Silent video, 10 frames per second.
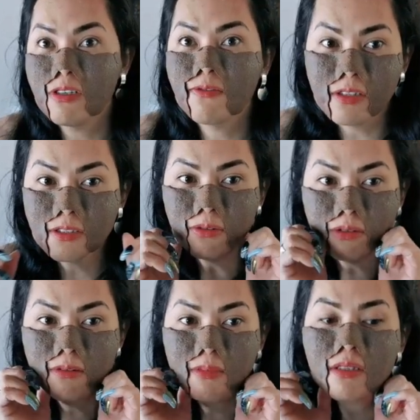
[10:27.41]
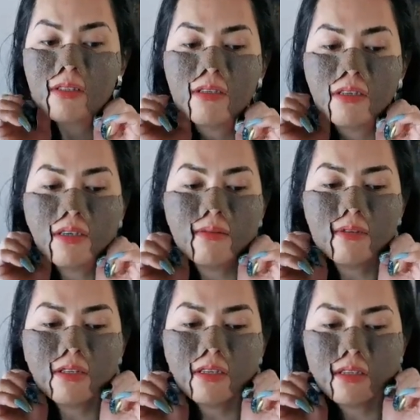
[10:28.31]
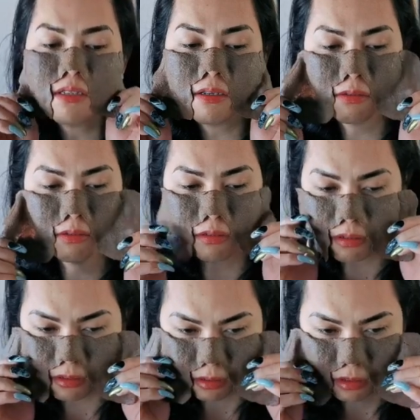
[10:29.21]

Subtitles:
it feels good, but I have to take this out also.